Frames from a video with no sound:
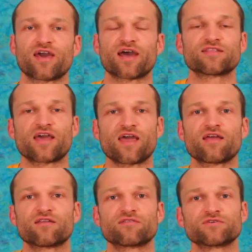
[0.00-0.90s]
At the
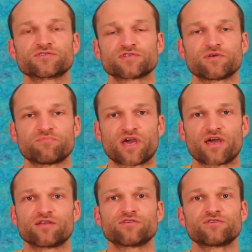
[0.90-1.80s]
end, there's a
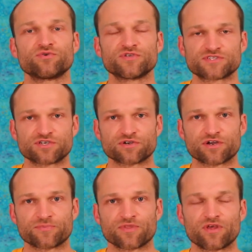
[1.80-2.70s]
man,
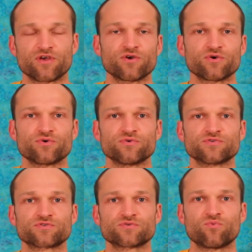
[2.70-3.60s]
Yudhishthira,
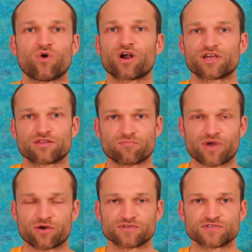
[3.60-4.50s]
who's walking in the
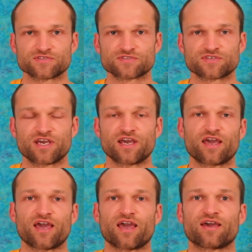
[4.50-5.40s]
mountains,
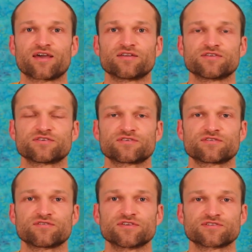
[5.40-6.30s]
and
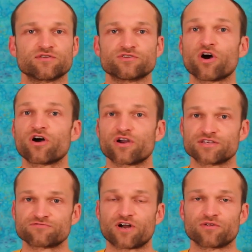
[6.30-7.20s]
this little dog
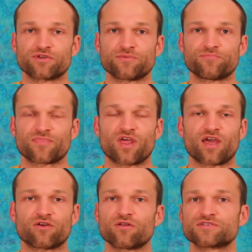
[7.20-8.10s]
has followed him,
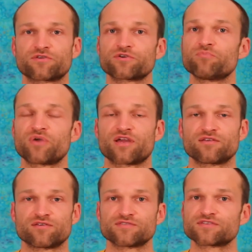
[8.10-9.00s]
and all his other
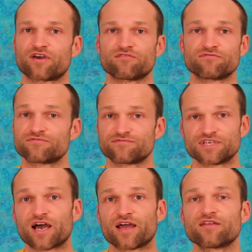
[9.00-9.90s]
companions have
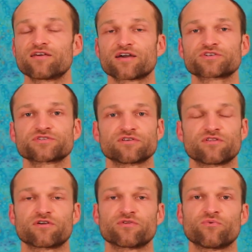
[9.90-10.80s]
died, actually,
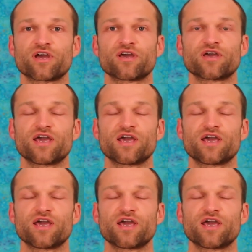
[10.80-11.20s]
along the way.